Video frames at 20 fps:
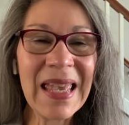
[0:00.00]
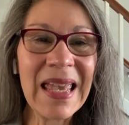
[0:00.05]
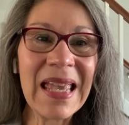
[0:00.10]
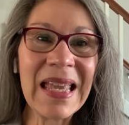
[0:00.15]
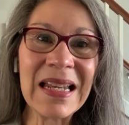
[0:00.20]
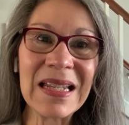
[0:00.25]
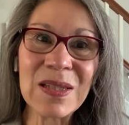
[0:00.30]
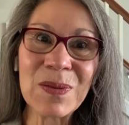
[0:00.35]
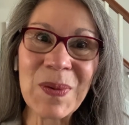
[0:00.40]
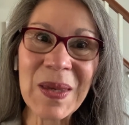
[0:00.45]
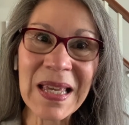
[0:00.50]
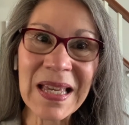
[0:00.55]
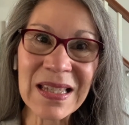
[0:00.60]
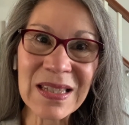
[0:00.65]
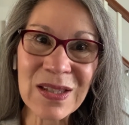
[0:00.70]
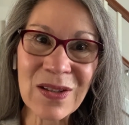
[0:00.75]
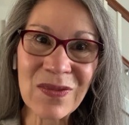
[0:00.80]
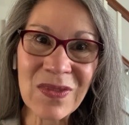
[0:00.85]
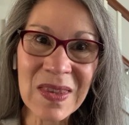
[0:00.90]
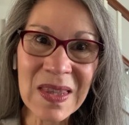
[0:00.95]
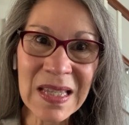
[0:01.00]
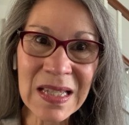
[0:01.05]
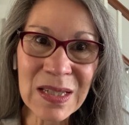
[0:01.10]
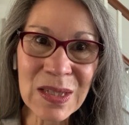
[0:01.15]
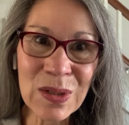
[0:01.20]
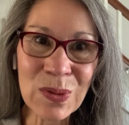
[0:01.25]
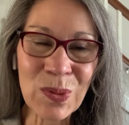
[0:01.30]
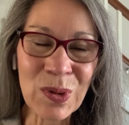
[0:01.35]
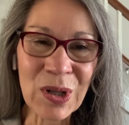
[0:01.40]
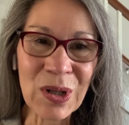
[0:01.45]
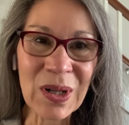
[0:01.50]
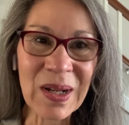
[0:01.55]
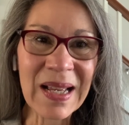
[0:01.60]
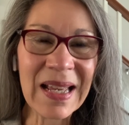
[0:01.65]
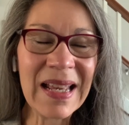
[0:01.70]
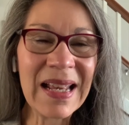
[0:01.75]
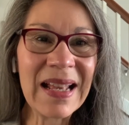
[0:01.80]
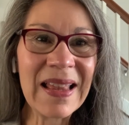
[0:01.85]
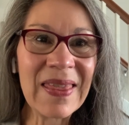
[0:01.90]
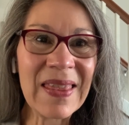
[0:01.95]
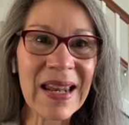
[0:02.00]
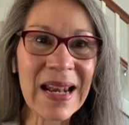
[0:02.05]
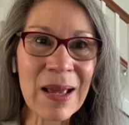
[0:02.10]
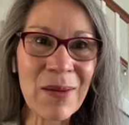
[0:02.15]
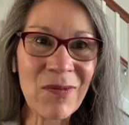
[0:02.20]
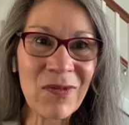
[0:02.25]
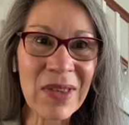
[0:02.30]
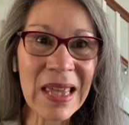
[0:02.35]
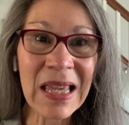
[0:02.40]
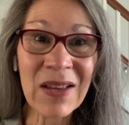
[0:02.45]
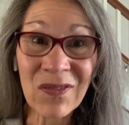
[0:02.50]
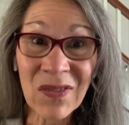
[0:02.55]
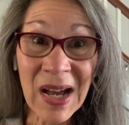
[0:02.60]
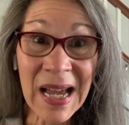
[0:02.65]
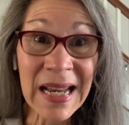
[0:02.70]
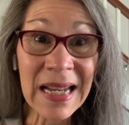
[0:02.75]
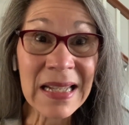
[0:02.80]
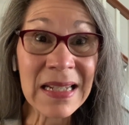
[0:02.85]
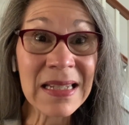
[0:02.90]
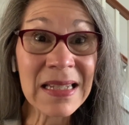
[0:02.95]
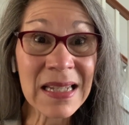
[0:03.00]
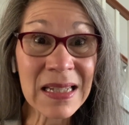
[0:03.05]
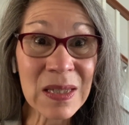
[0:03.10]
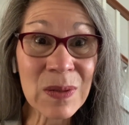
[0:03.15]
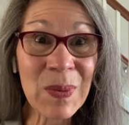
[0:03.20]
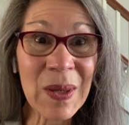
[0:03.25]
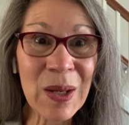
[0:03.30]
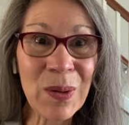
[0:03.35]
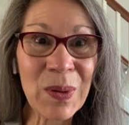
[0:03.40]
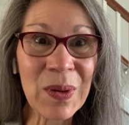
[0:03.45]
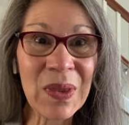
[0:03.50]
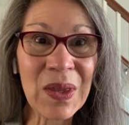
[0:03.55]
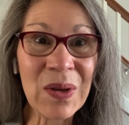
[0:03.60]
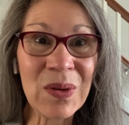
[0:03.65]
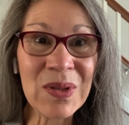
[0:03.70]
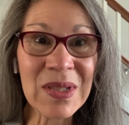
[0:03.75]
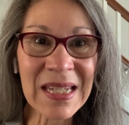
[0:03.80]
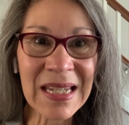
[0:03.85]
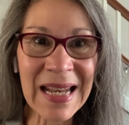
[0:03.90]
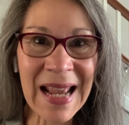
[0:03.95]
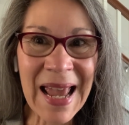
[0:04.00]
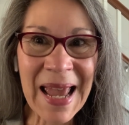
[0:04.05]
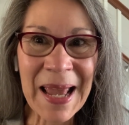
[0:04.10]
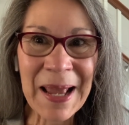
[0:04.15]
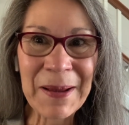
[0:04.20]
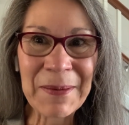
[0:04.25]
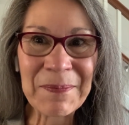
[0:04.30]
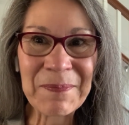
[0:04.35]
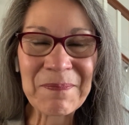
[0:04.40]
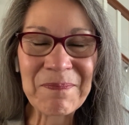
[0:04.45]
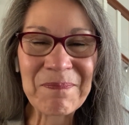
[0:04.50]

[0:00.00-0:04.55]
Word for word: It is because of this work that I'm invited to speak with you today.